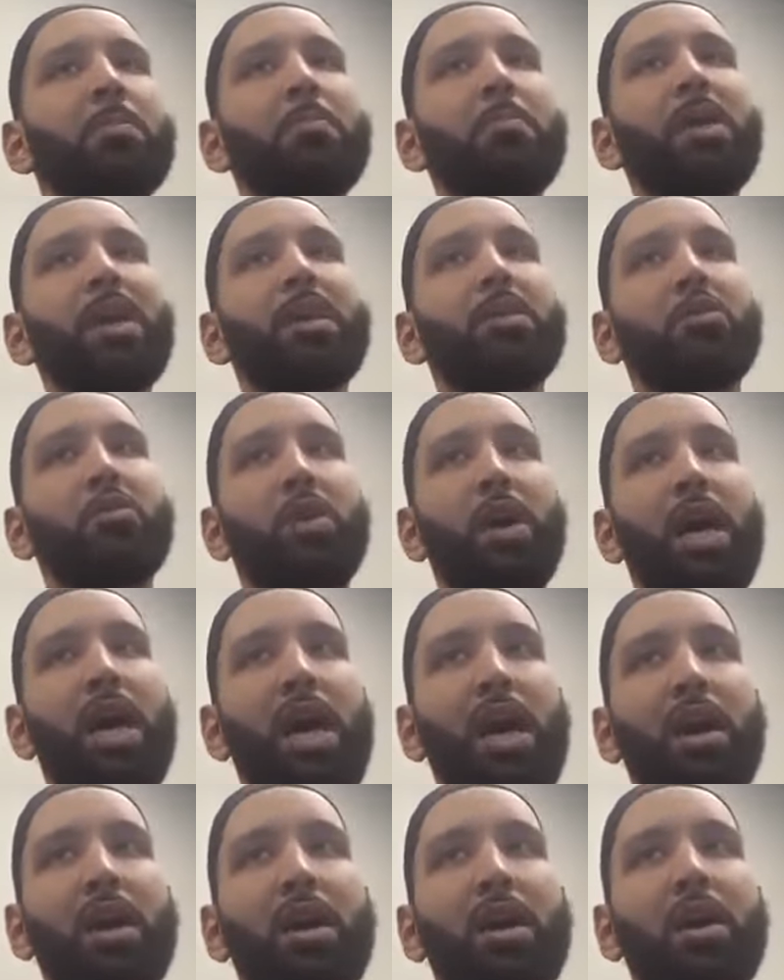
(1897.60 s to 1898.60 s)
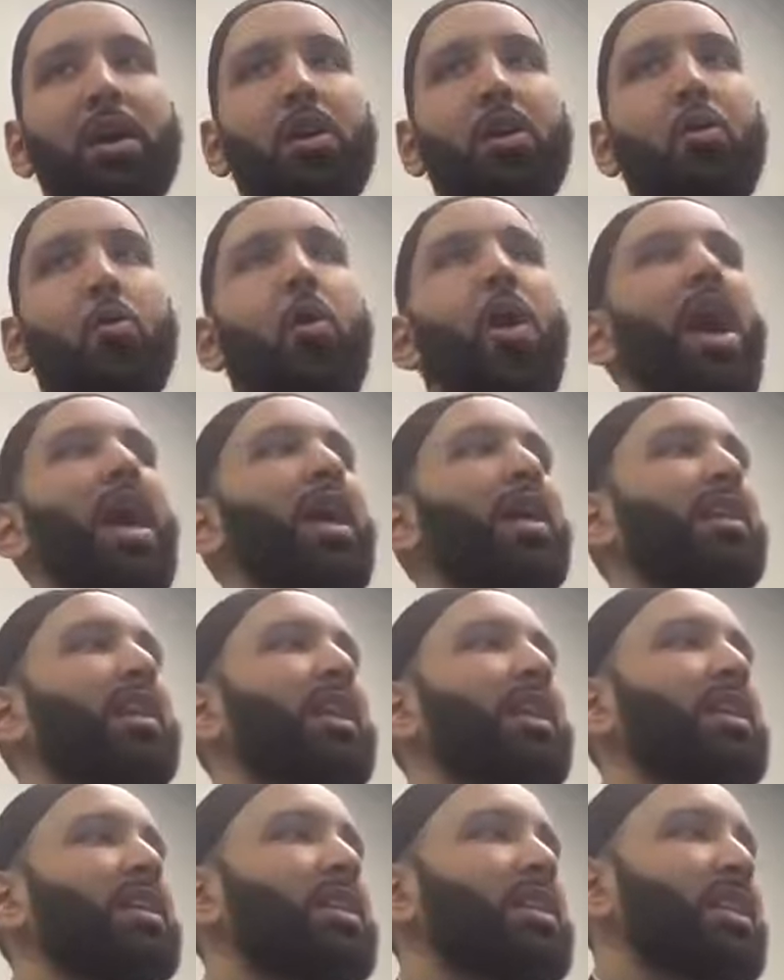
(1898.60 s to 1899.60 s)
make dua,
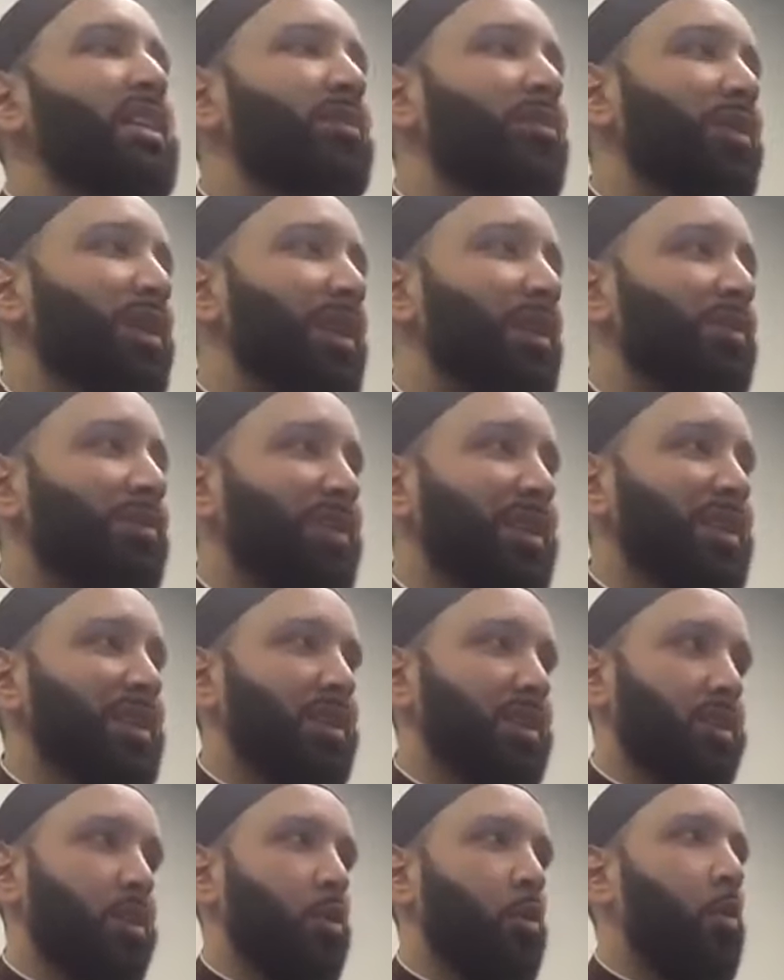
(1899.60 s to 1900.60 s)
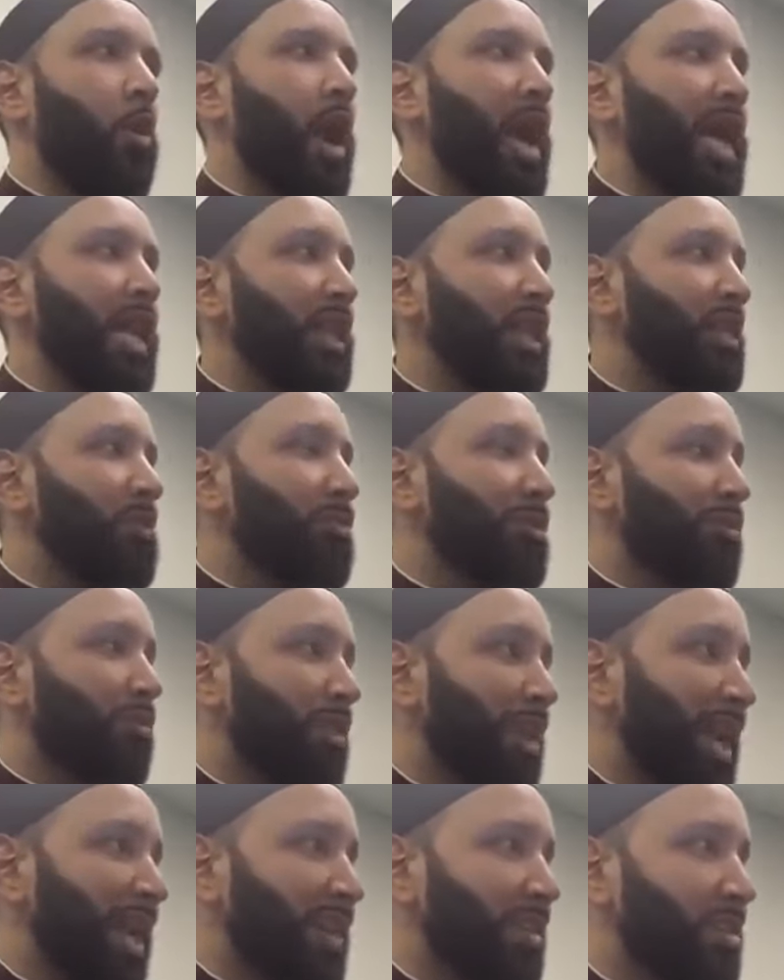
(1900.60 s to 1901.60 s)
quietly seek forgiveness, quietly
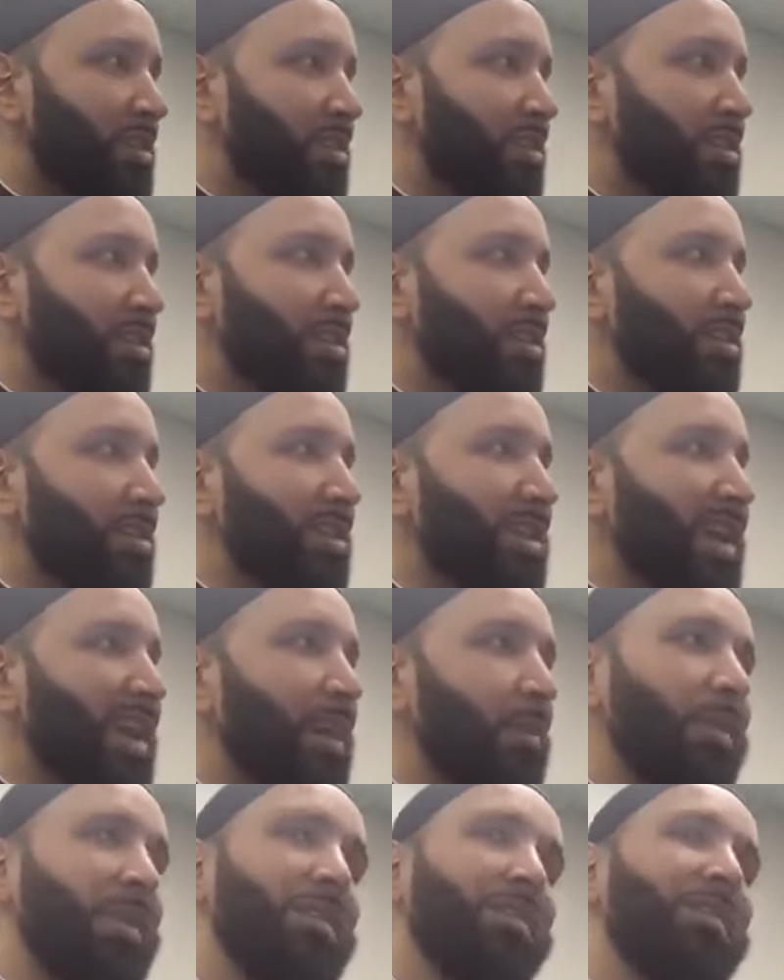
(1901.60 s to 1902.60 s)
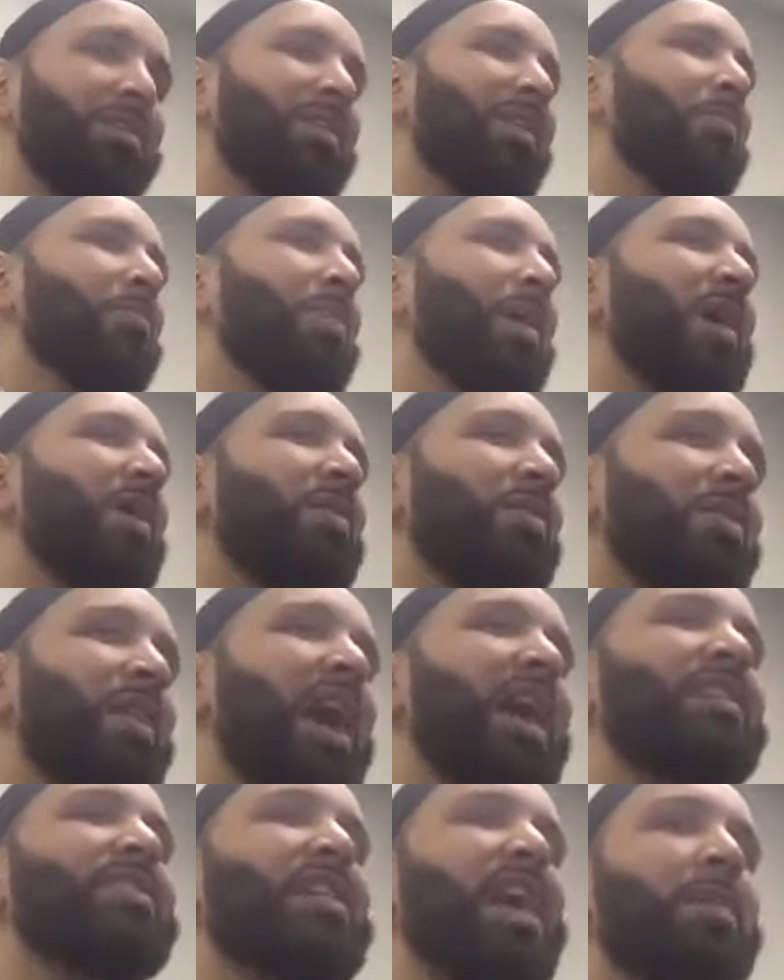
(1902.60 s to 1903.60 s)
reflect. I mean, compare
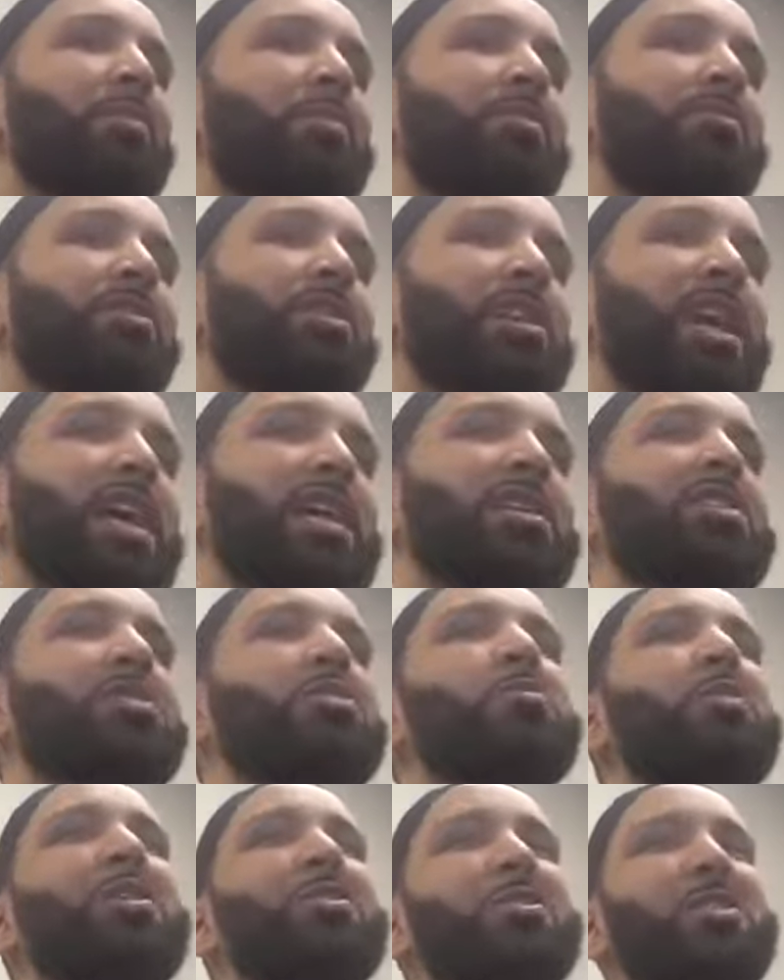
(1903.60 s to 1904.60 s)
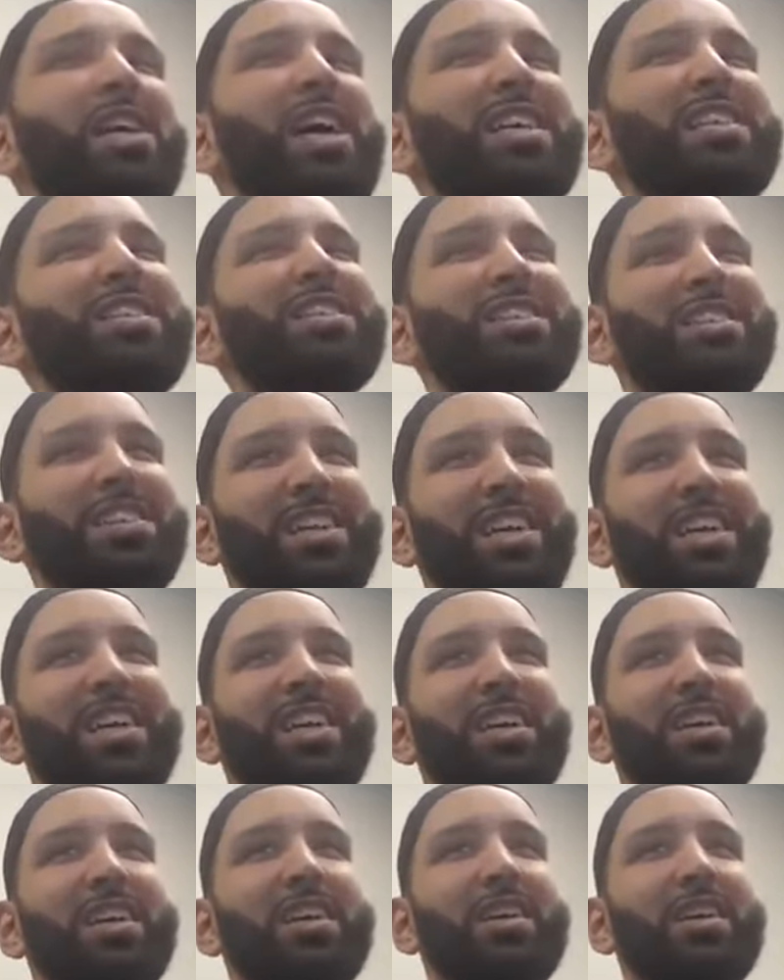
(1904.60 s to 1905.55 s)
that type of janazah to our janazahs today.